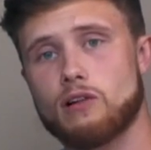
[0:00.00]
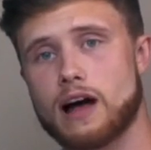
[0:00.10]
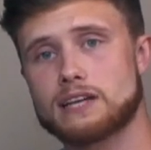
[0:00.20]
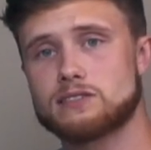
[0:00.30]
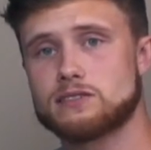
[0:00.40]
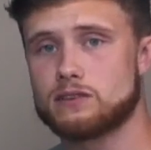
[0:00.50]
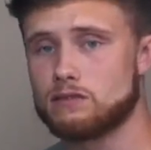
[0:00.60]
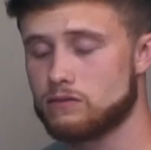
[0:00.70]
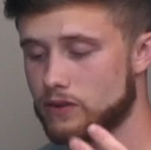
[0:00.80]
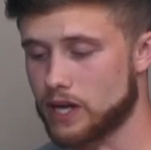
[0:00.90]
classes
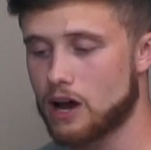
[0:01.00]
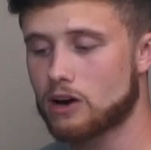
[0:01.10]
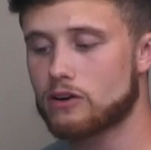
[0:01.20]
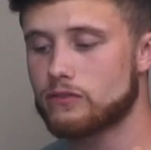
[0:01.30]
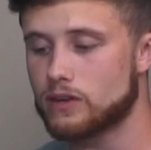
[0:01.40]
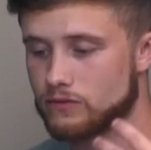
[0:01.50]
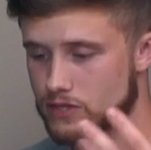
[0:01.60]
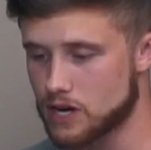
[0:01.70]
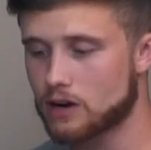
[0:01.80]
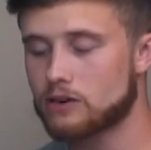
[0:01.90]
in videography,
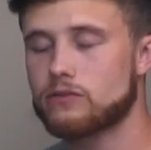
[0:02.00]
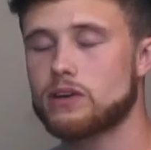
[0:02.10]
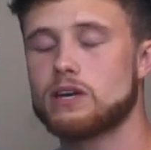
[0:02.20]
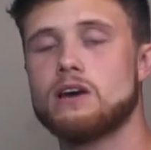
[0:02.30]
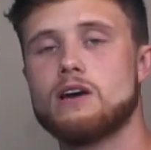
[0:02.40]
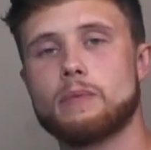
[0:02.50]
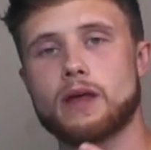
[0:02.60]
photography,